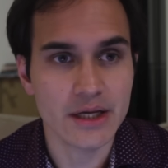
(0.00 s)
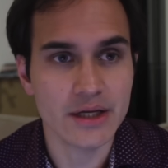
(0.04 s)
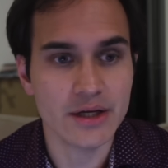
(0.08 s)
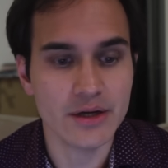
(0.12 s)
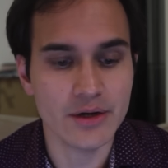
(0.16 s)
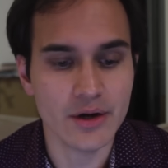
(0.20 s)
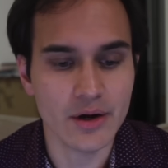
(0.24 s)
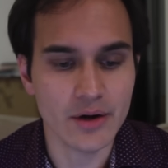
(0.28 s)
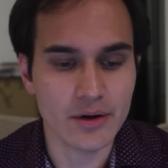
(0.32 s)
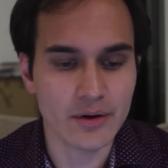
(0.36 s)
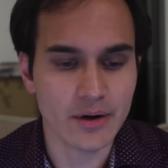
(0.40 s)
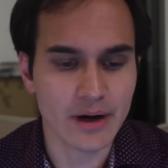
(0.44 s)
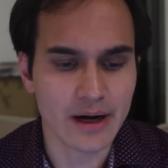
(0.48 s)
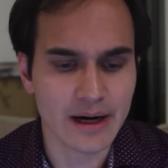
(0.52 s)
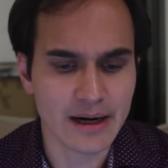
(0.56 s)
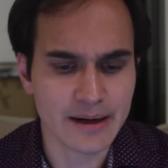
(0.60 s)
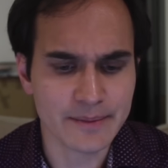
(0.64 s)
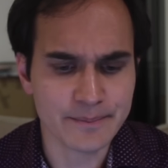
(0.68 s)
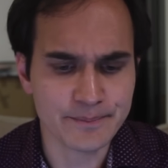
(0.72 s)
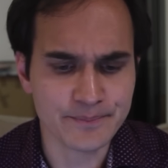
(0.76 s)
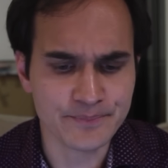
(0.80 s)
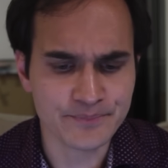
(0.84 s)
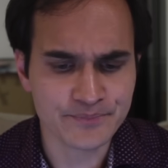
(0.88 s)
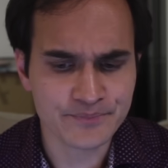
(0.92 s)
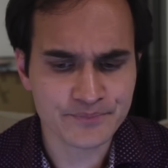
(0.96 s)

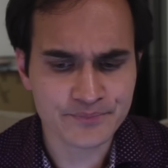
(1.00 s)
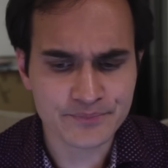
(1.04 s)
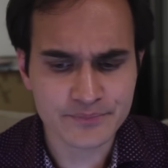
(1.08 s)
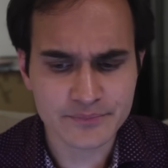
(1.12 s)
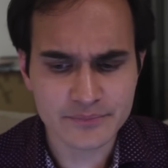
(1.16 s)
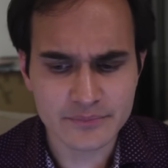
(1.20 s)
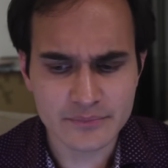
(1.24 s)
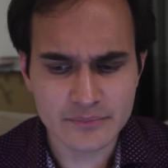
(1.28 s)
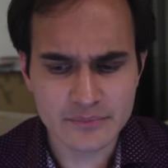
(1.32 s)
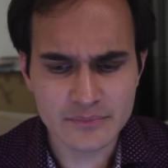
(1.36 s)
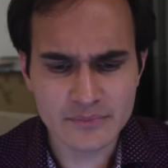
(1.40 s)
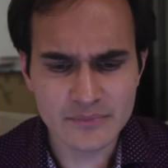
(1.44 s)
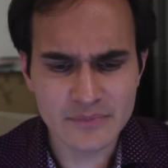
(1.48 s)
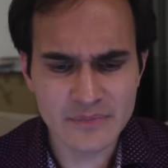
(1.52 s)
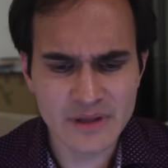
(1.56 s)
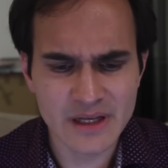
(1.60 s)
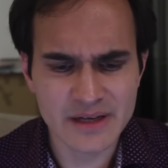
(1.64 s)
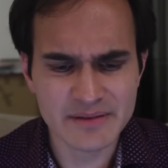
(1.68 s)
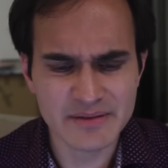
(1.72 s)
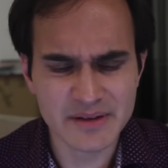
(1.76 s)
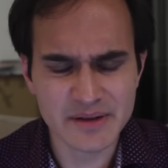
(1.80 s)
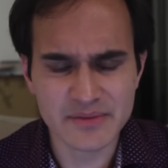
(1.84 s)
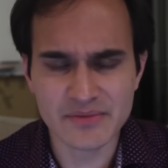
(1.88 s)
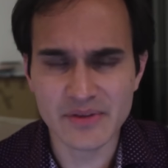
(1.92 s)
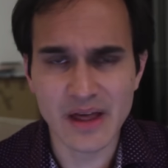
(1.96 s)

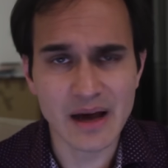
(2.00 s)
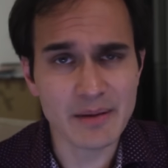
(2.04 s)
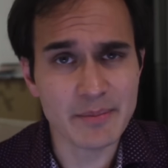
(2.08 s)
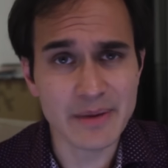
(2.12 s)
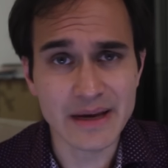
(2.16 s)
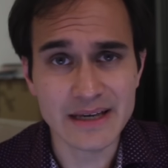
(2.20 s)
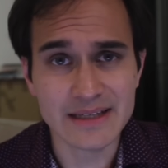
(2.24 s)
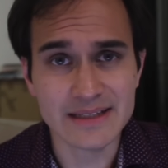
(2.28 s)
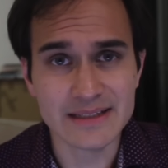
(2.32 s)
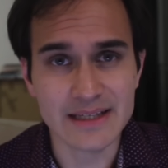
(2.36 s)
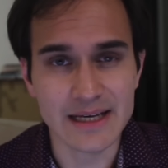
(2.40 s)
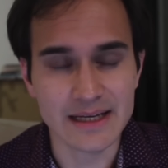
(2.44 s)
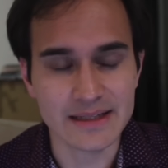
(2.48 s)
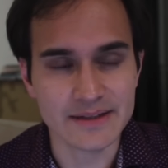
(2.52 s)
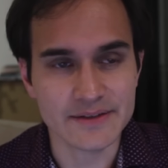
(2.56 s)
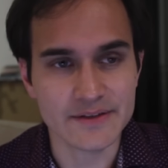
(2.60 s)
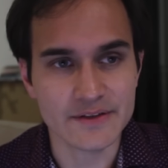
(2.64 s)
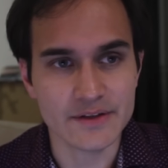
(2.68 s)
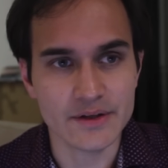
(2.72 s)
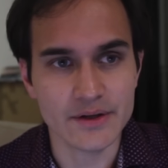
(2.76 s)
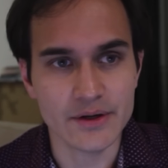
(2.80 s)
if that makes sense,